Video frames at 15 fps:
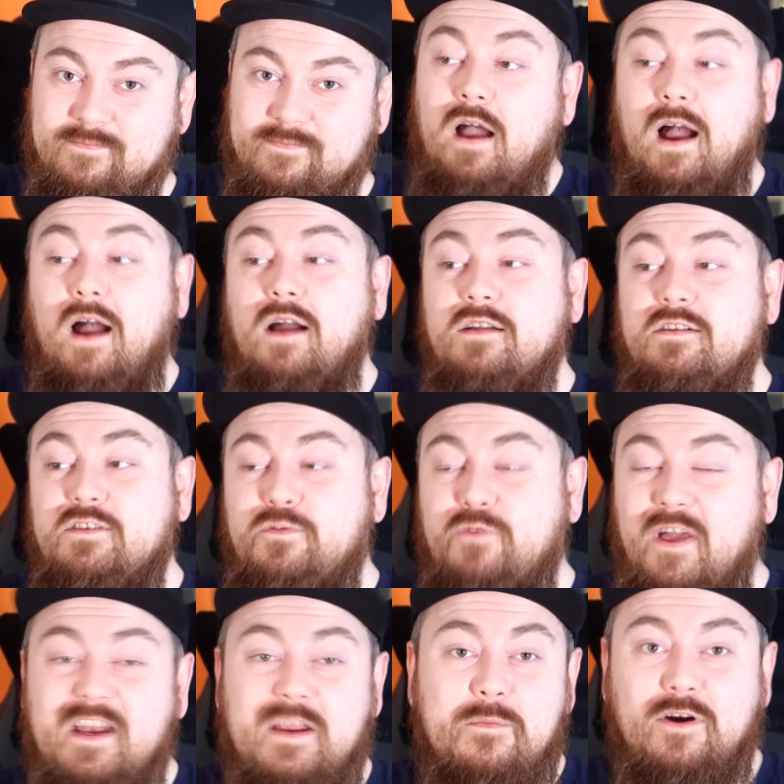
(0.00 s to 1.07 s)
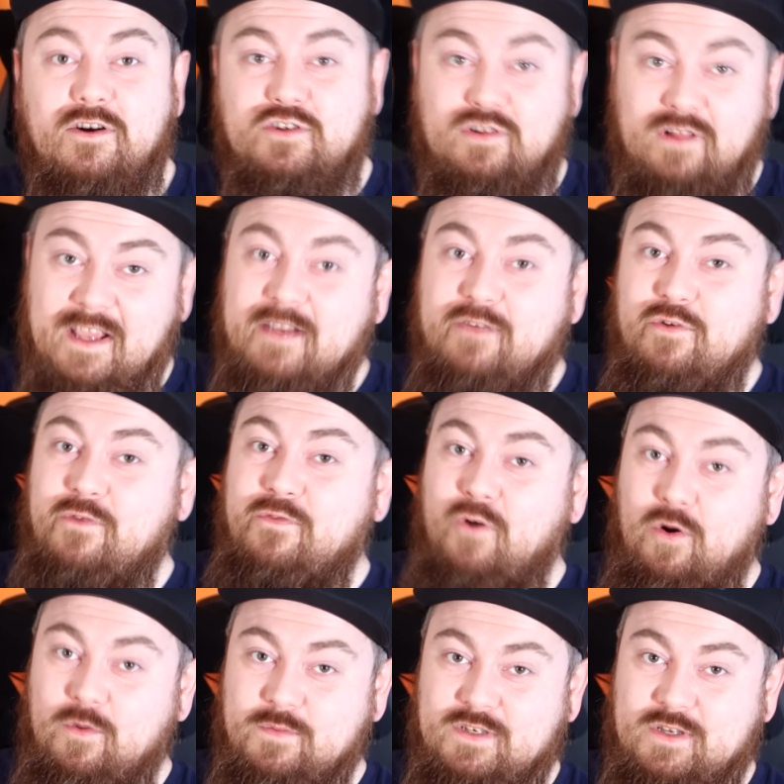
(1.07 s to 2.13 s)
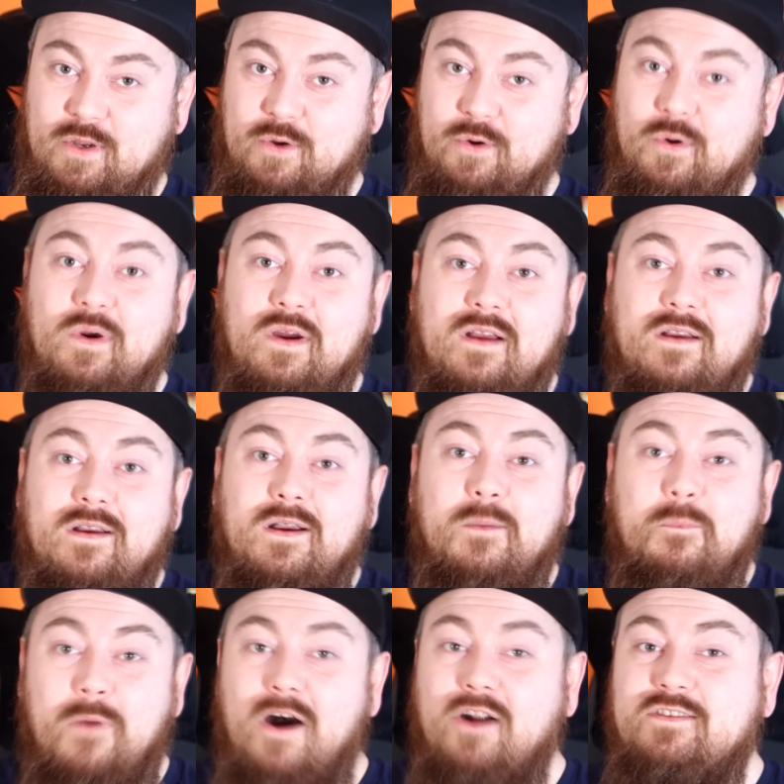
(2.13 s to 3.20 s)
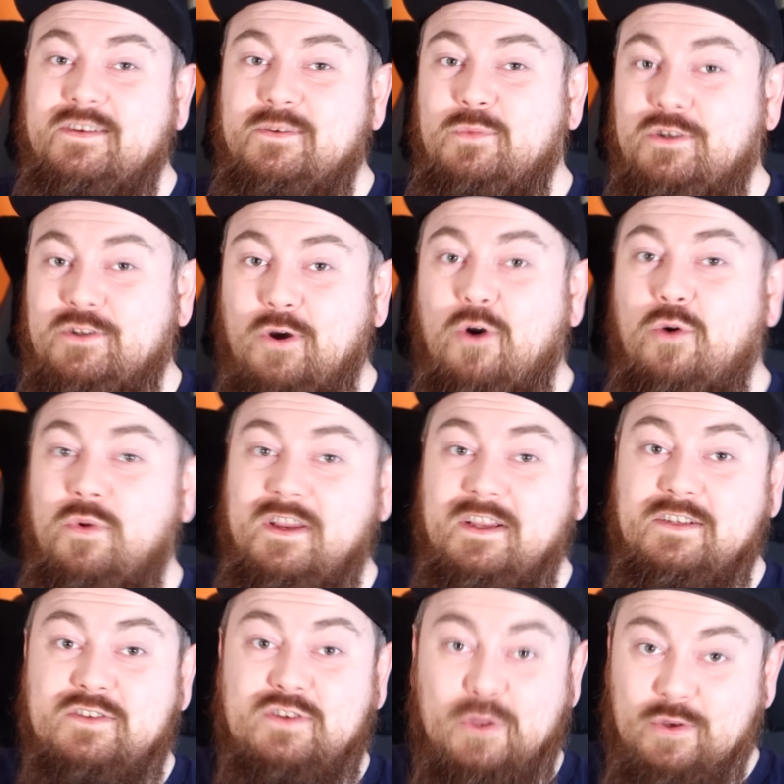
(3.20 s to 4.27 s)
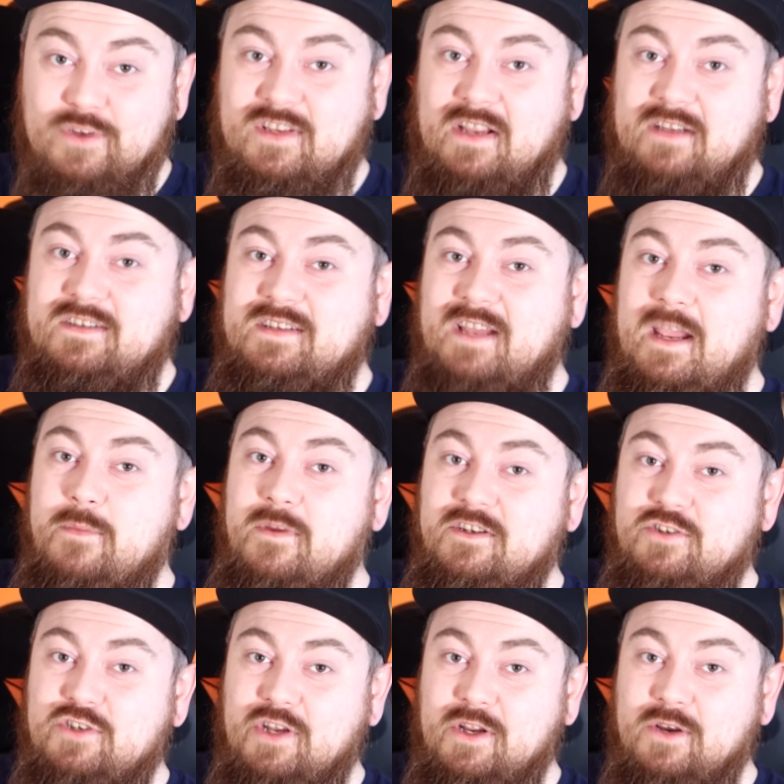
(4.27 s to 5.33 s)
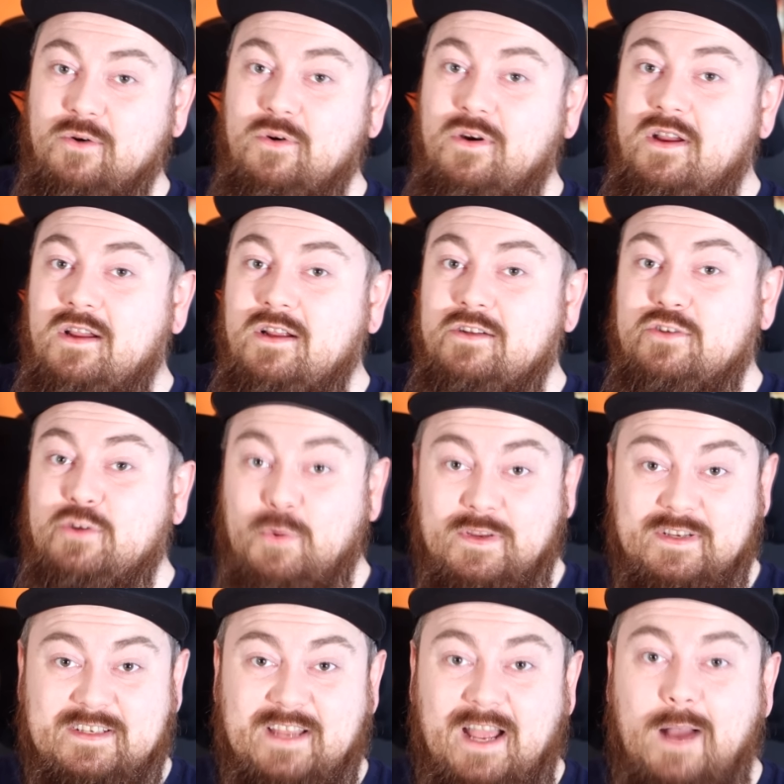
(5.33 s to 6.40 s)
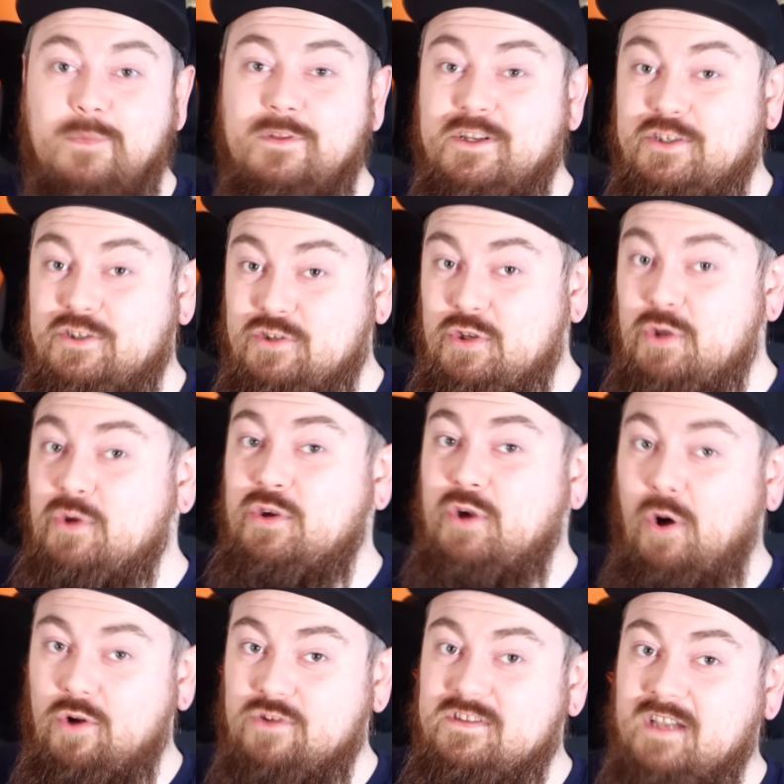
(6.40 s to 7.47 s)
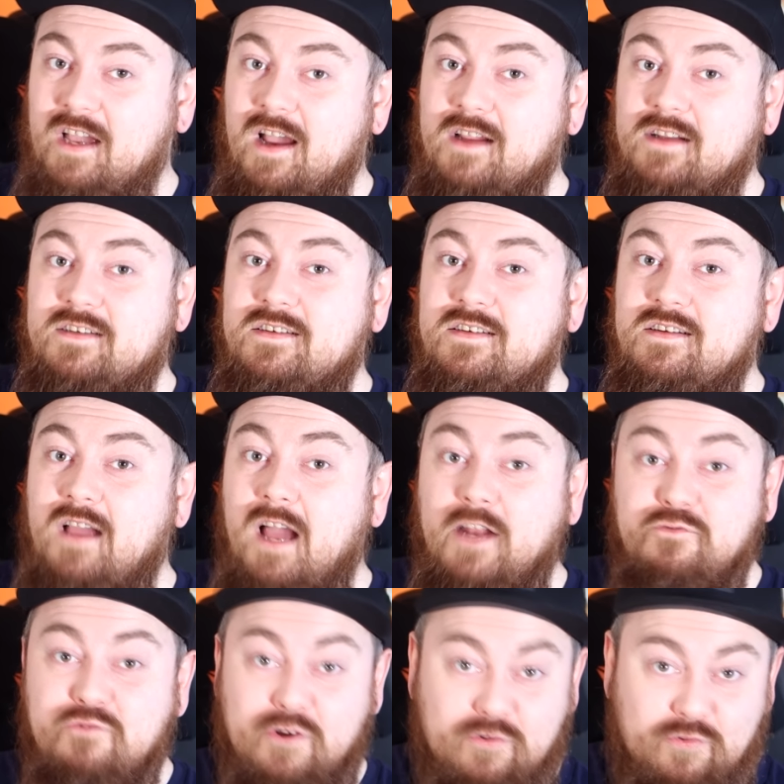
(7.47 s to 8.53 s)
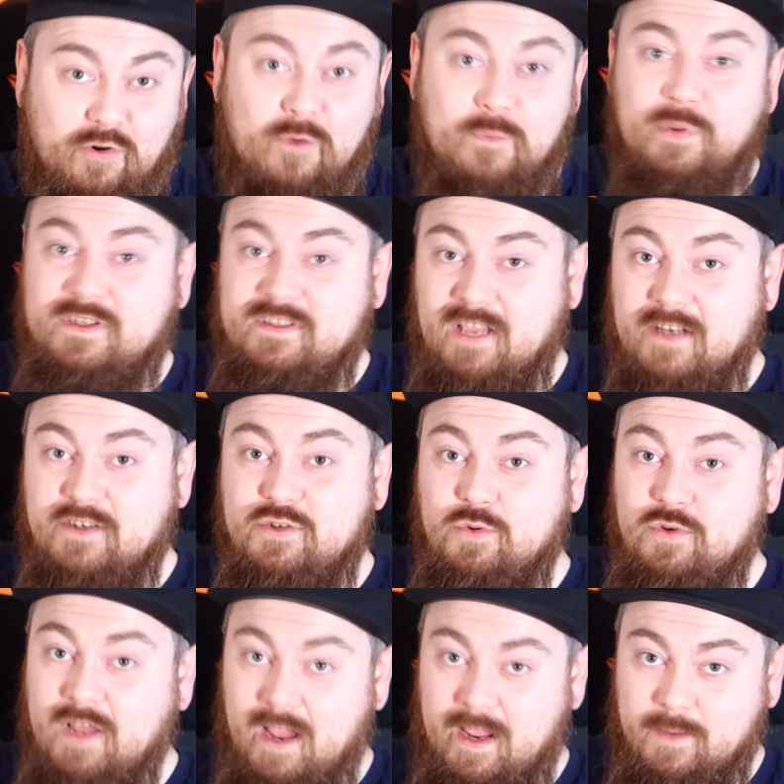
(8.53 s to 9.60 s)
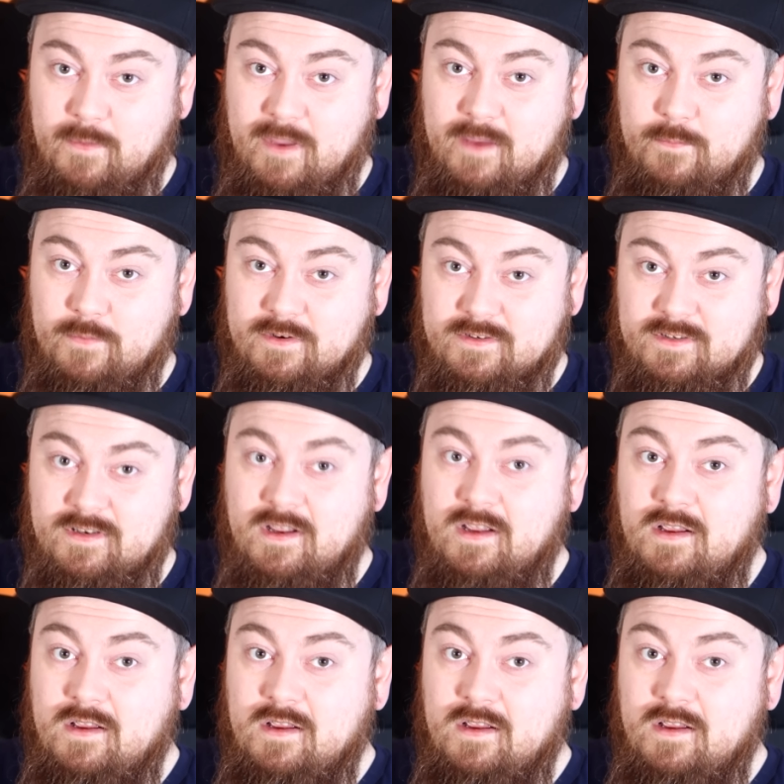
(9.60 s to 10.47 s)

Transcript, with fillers: And very much like Reform School, Martin would always use his time in jail to establish new contacts and recruit potential gang members.